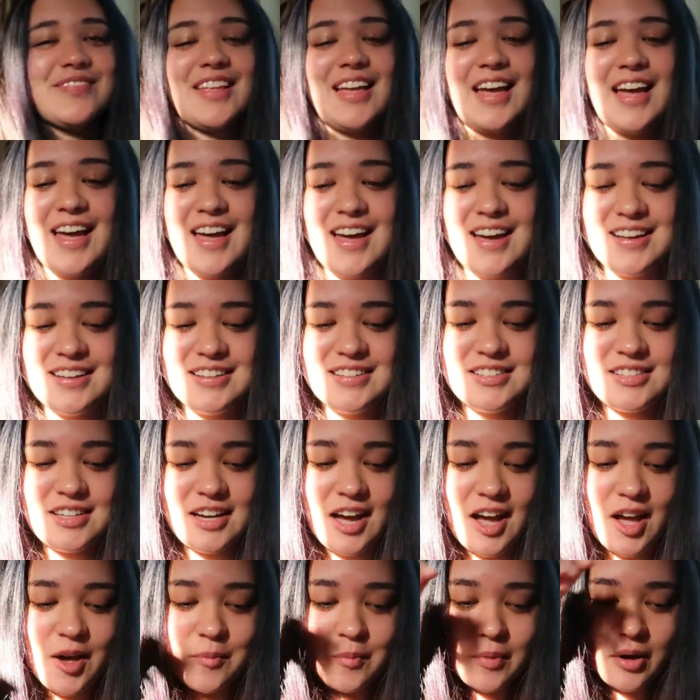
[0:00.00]
And
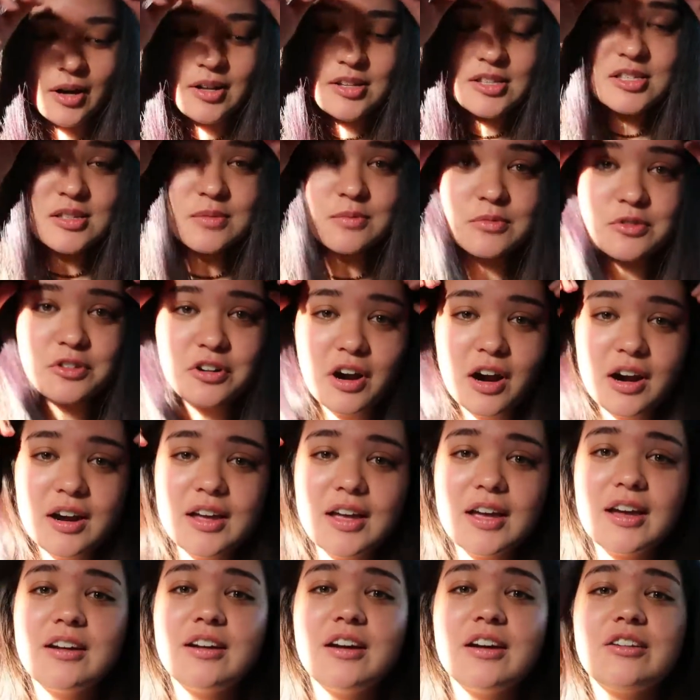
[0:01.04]
I'm on some
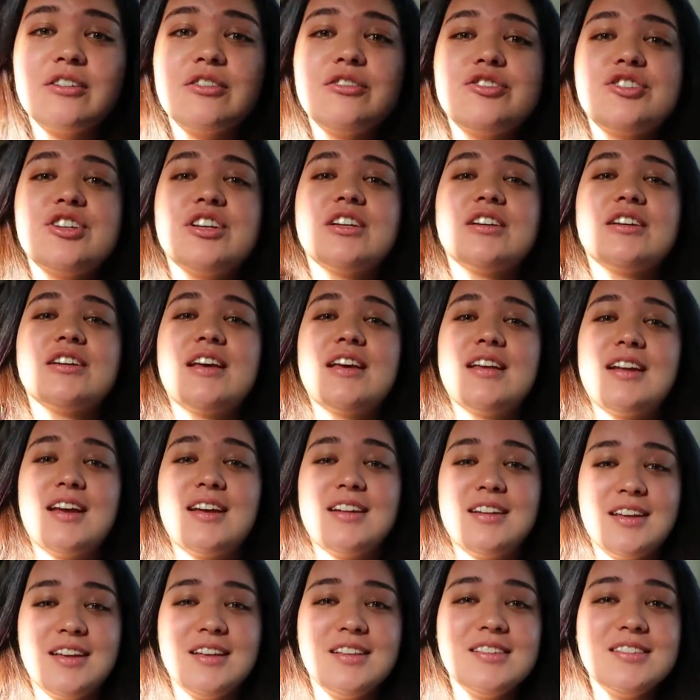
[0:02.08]
crackhead energy and I
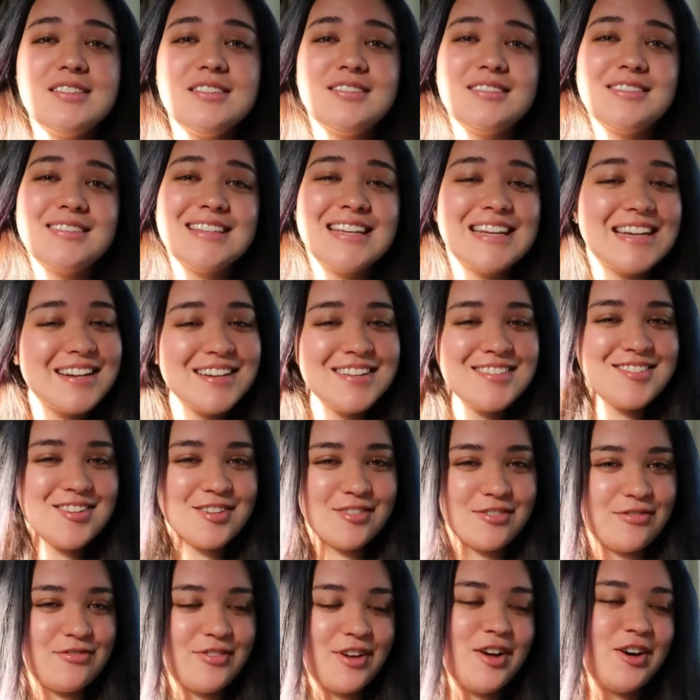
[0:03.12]
needed to
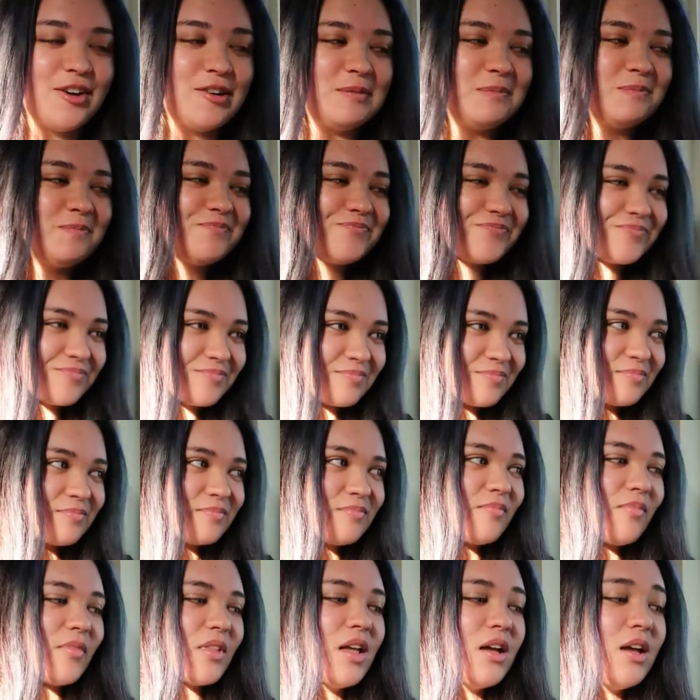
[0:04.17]
film.
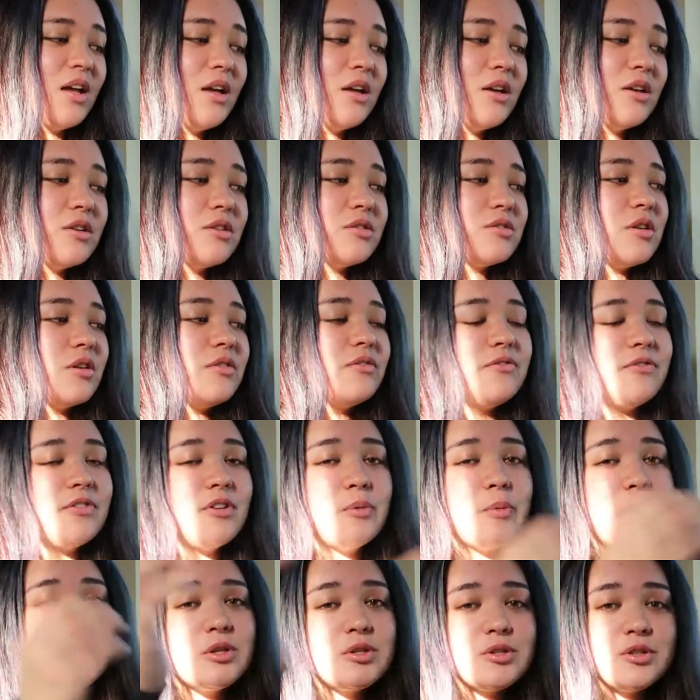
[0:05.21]
So I'm
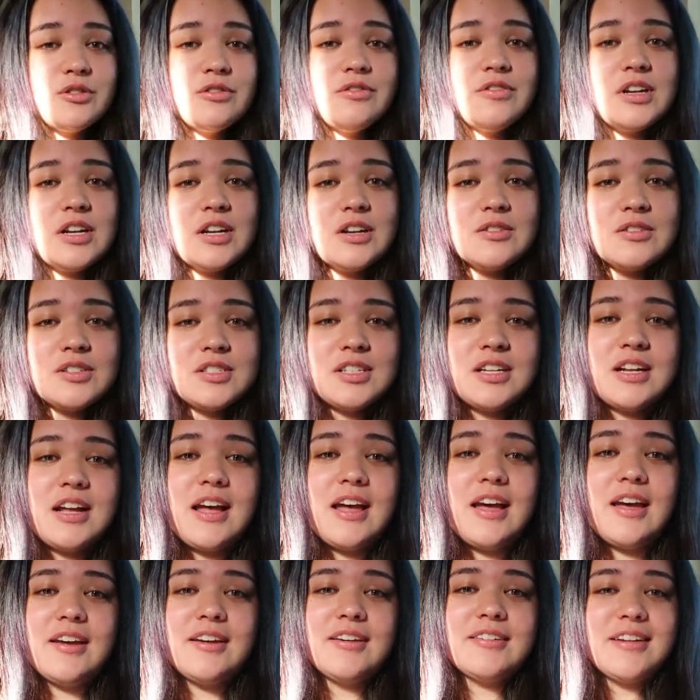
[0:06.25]
filming two videos
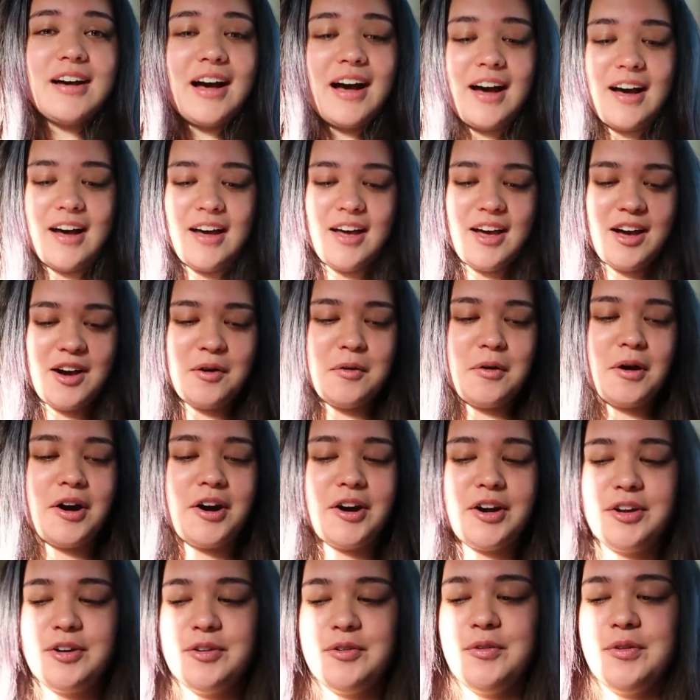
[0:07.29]
today. Hi, how
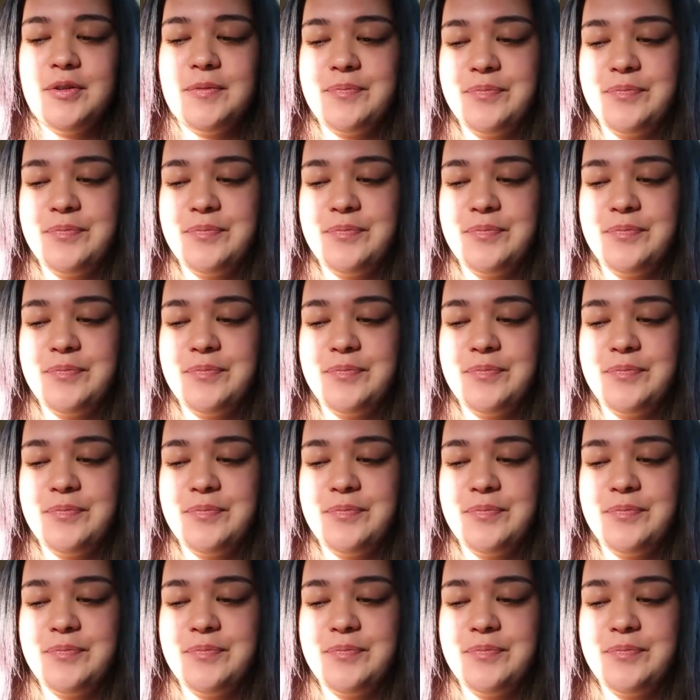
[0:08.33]
are you?